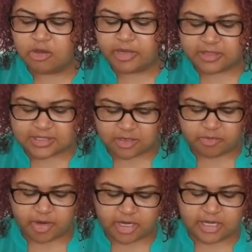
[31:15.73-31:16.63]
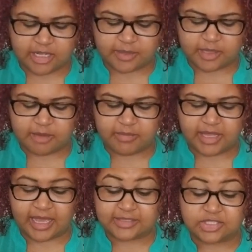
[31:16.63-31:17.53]
know about this third party and then it
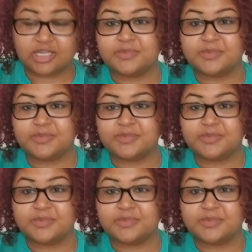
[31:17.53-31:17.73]
might actually